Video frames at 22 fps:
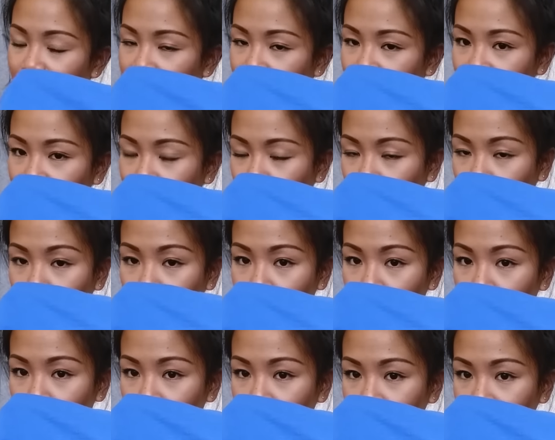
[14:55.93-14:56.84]
of the
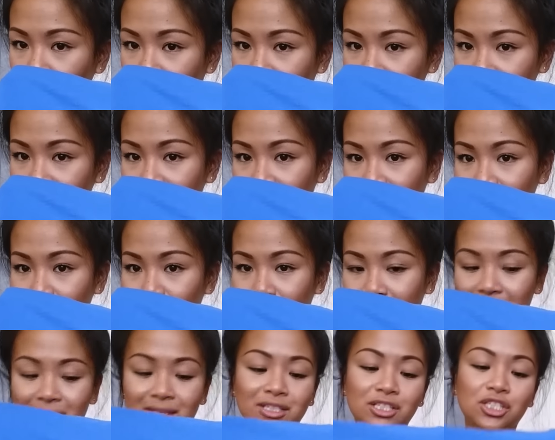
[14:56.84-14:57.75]
world and it says
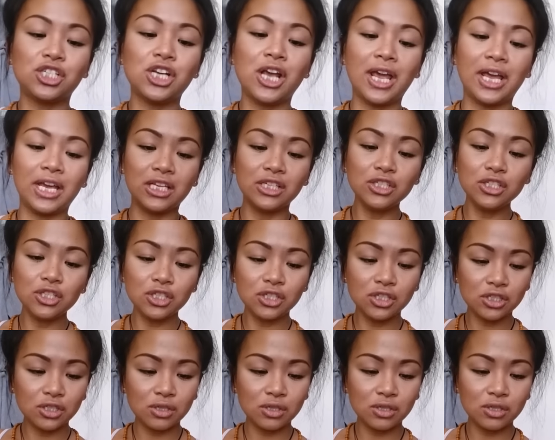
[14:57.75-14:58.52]
be the change.